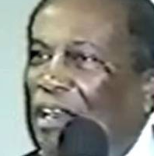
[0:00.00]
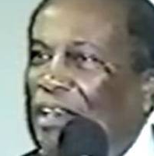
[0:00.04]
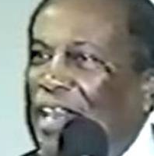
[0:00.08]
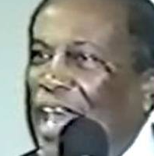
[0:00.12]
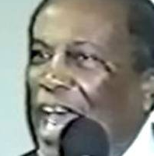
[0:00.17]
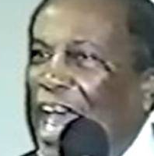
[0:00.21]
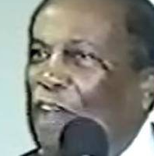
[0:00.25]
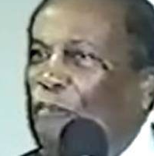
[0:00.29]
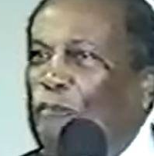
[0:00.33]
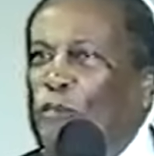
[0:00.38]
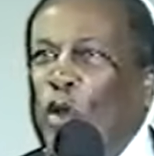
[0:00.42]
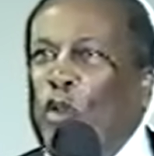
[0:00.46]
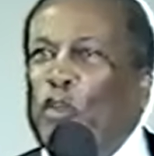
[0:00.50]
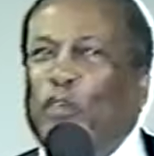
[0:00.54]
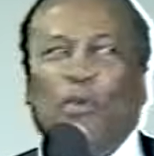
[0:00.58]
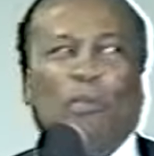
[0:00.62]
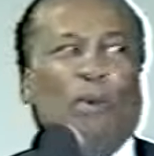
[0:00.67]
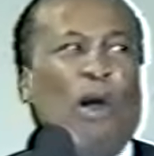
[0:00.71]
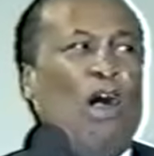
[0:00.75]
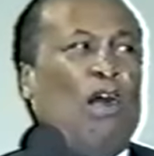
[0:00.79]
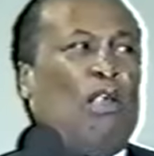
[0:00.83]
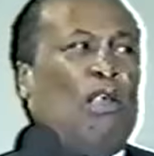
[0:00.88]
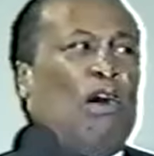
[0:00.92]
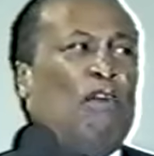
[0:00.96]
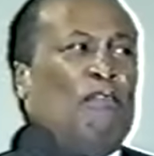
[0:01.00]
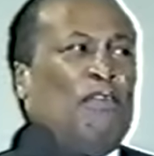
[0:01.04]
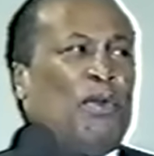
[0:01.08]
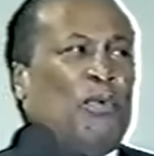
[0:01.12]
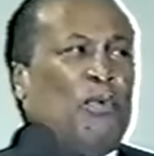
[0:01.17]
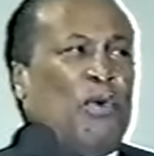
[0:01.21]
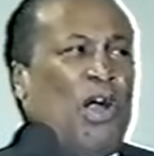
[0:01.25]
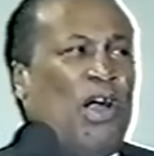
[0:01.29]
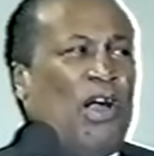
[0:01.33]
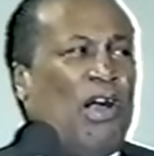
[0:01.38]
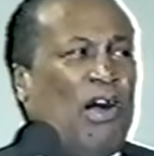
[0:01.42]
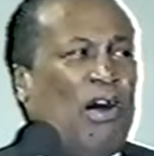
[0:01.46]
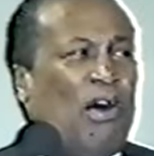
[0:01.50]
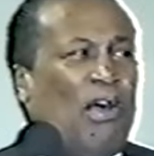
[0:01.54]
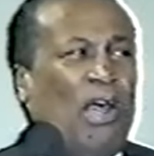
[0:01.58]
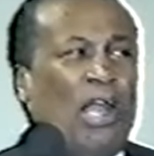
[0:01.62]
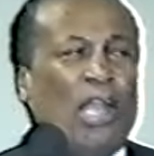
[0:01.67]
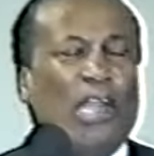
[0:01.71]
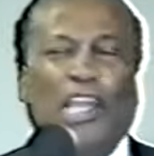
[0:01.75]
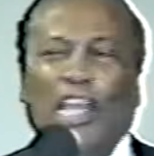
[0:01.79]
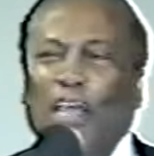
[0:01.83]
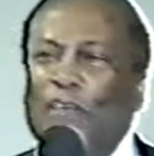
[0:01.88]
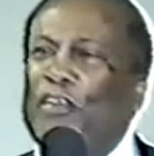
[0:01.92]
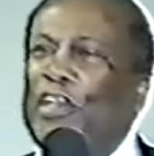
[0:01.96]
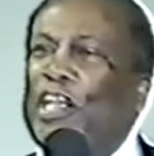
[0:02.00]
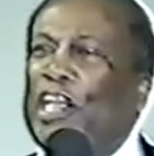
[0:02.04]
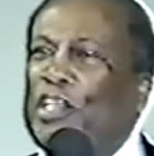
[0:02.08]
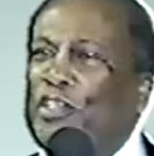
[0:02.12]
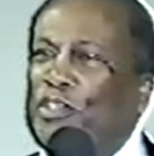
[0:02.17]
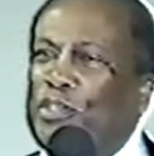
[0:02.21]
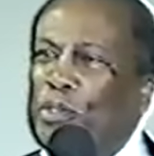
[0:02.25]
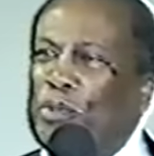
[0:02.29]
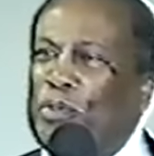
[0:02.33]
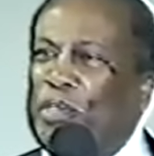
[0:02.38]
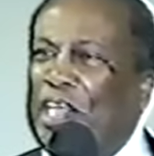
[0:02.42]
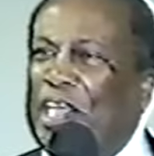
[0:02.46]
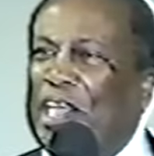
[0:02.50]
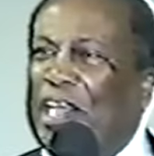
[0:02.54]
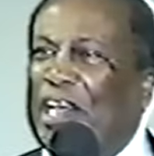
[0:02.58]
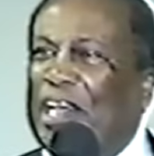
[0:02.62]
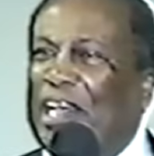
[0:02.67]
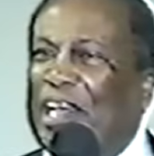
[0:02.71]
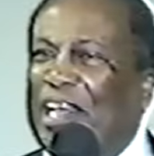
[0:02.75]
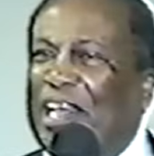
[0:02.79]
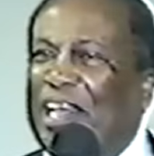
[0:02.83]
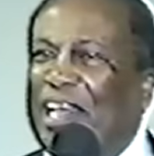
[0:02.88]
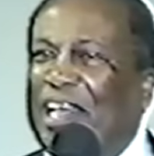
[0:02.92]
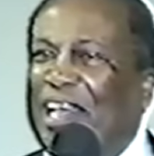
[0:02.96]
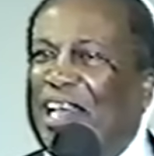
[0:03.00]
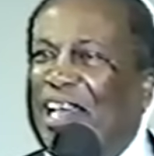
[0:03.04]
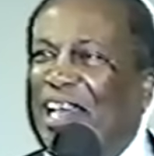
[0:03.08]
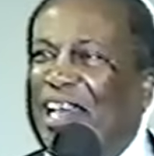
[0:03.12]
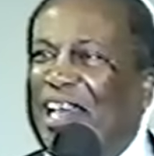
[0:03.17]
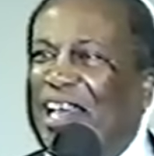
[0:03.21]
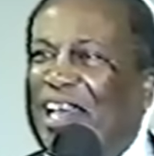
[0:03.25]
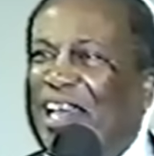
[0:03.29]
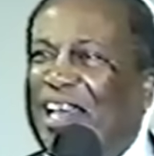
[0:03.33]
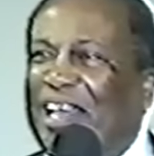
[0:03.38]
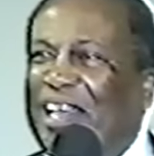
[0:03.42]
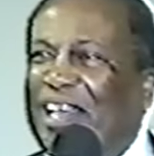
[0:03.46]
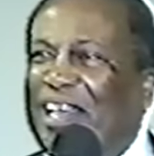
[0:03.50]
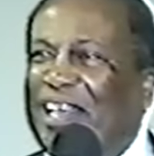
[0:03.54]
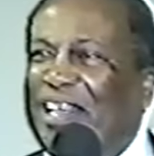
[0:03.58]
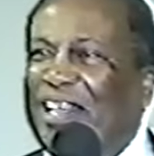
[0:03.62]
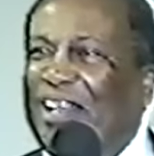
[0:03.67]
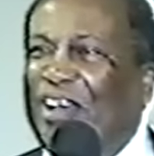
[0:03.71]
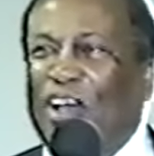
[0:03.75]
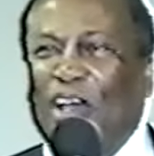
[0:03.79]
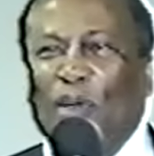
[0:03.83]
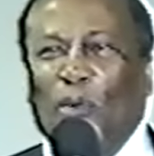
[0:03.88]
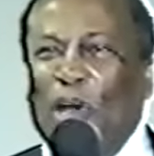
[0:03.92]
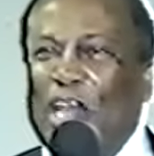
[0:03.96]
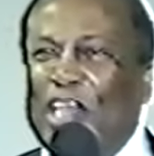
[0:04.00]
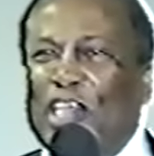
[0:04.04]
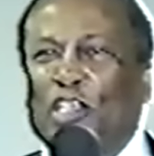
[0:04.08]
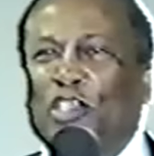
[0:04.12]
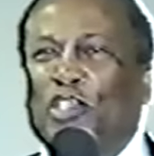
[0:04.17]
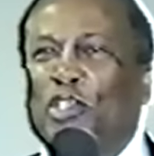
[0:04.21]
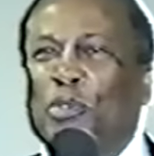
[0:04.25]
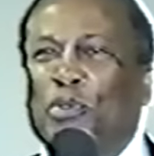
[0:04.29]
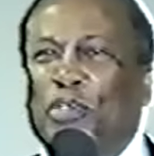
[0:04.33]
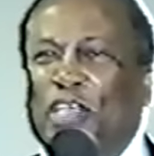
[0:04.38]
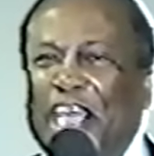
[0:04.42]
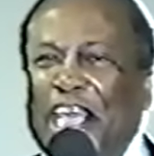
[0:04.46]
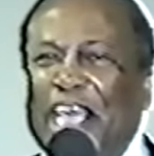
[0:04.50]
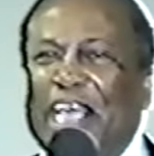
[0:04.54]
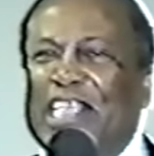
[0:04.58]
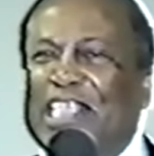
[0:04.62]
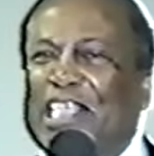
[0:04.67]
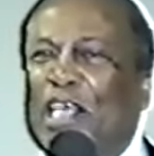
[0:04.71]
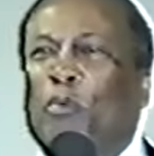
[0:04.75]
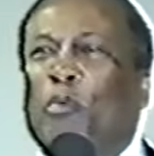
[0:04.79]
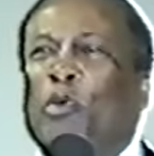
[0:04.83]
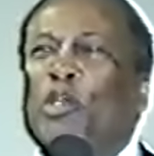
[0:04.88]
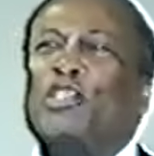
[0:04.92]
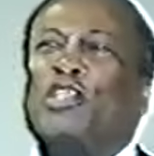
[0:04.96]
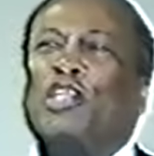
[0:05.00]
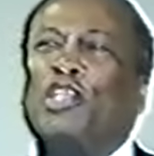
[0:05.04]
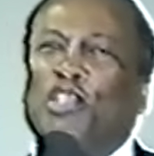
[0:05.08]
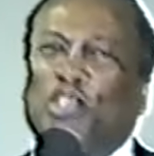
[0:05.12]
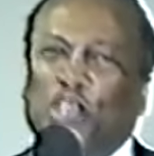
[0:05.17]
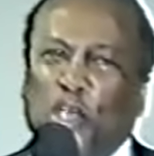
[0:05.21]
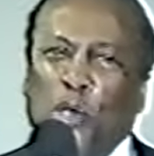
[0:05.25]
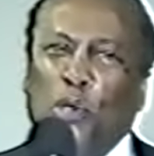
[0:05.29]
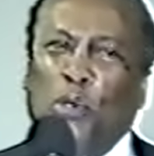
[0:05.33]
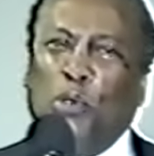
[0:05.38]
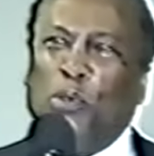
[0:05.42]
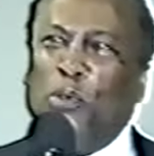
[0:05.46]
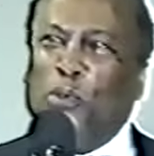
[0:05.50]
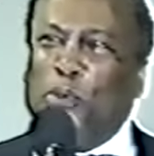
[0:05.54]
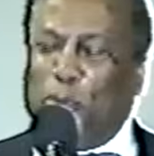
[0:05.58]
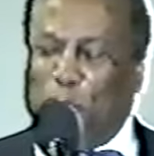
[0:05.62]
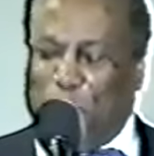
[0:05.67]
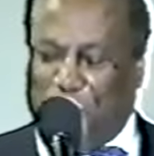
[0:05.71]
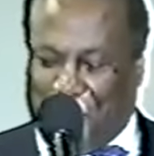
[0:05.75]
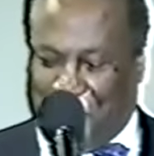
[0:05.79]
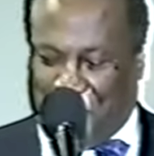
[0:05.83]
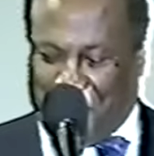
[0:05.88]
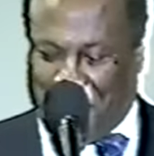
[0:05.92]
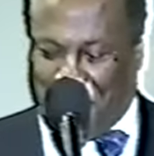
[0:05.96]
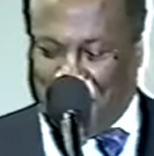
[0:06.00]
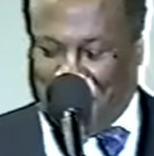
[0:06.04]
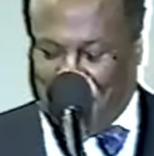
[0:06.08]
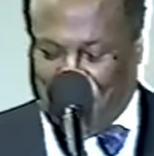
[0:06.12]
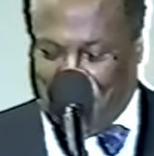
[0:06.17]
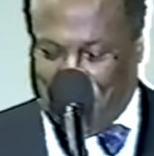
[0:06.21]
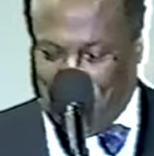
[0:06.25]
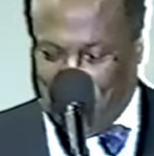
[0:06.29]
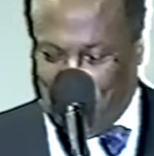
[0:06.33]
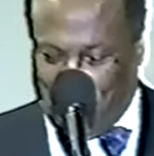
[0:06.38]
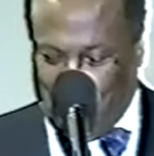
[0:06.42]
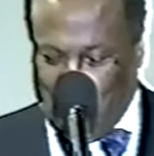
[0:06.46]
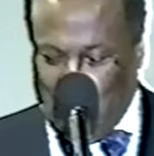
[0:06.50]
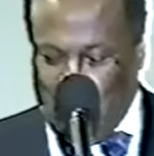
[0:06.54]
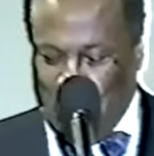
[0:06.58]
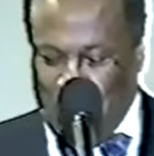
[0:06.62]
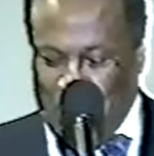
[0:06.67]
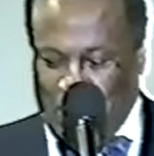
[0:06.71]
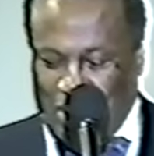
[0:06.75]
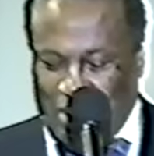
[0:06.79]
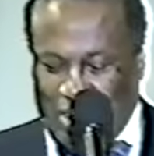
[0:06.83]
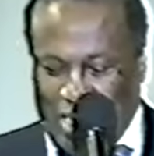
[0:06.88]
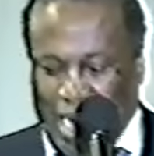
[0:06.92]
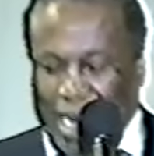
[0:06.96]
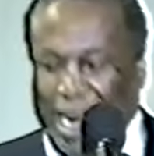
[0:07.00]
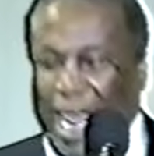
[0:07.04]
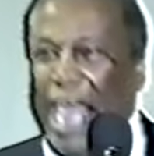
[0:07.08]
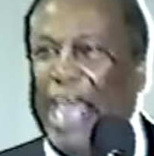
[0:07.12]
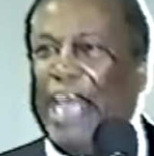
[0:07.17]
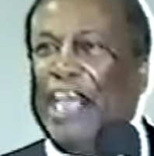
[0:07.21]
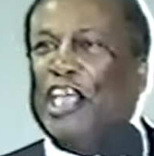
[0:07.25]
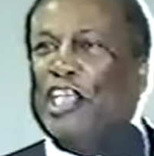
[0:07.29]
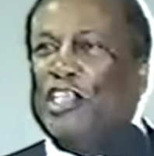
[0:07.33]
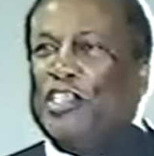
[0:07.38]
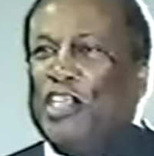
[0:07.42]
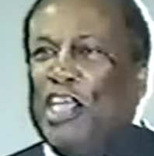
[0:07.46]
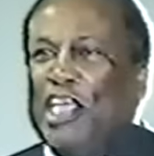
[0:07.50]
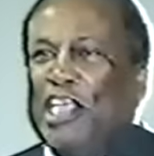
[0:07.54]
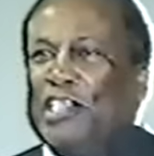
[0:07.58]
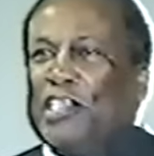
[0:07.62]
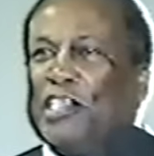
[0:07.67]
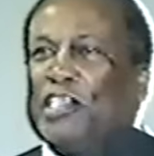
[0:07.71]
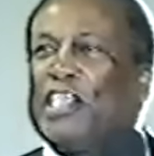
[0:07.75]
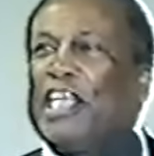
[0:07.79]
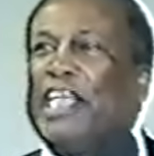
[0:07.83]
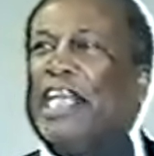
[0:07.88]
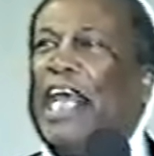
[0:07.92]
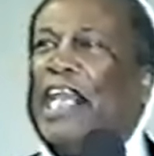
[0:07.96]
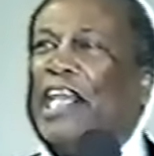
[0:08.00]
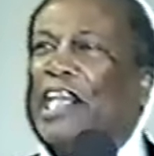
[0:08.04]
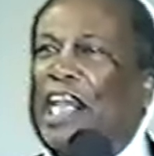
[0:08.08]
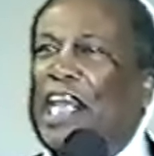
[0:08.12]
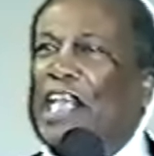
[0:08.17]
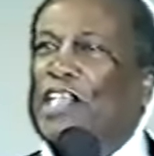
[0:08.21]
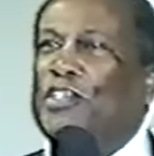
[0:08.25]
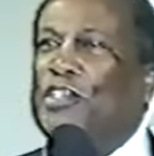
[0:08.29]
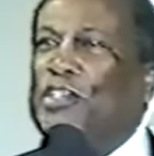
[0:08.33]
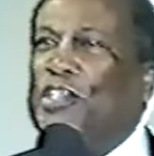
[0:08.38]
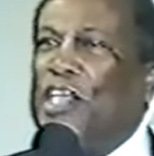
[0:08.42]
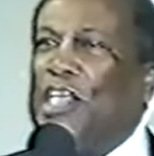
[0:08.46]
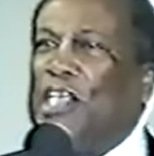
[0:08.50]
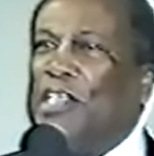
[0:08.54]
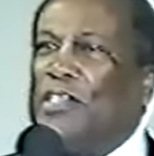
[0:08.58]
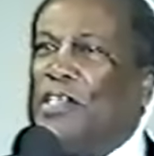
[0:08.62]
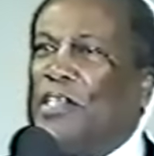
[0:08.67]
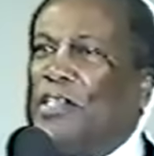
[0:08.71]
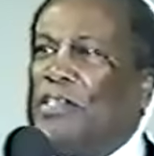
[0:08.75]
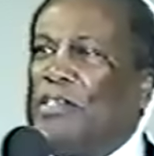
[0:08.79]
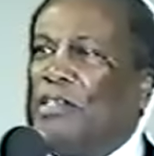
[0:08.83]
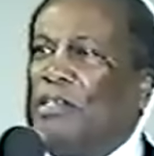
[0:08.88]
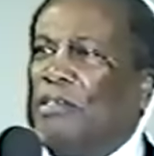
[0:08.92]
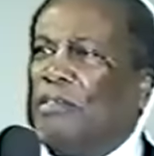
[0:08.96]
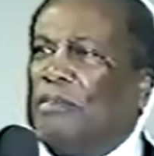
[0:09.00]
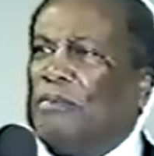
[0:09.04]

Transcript: They had folks from all over the world living in Judea. So it wasn't the Judeans, it was the Jews that hated Jesus and that lynched Jesus.